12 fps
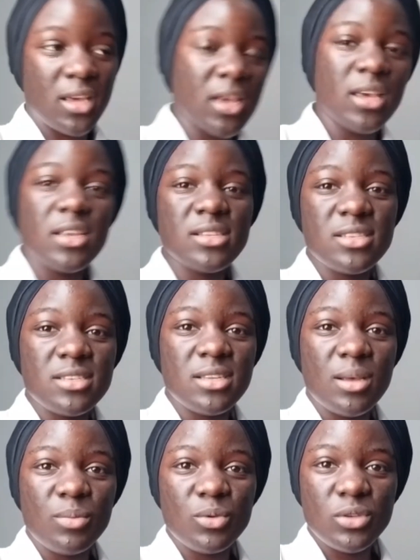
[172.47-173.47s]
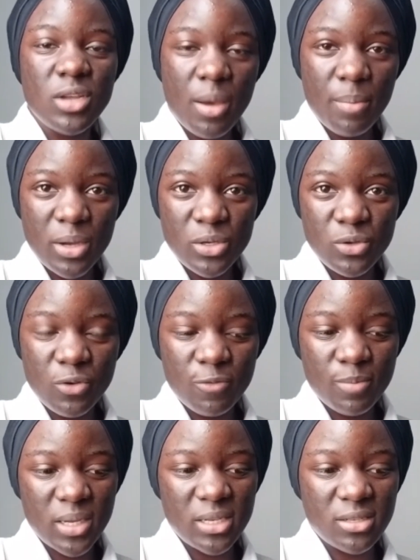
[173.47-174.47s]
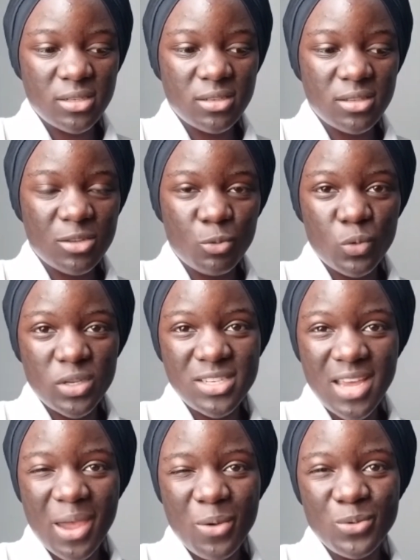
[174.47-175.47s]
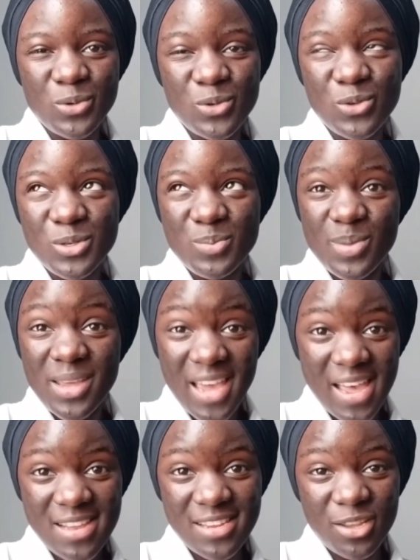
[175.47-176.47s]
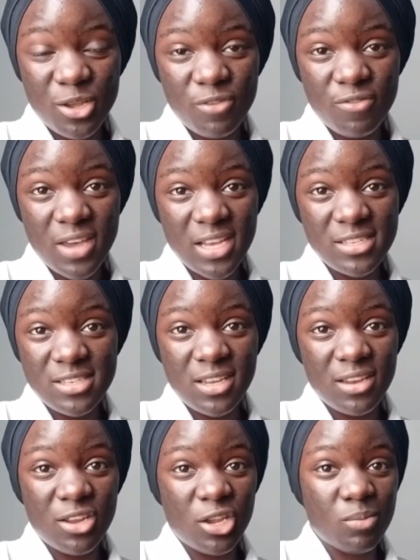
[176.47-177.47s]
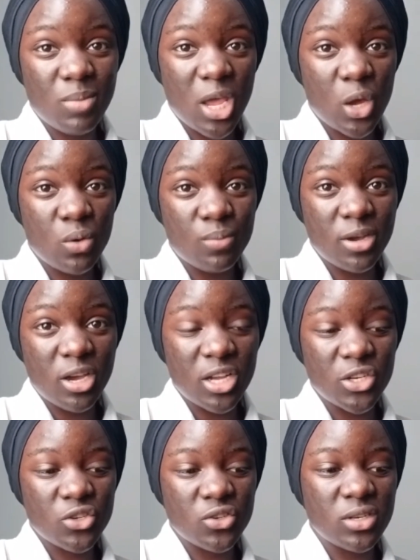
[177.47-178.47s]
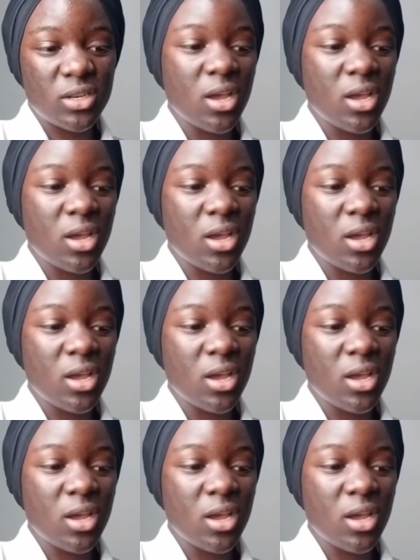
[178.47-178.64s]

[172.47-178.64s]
It is some good amount of money which I would not be earning if I stayed in my home country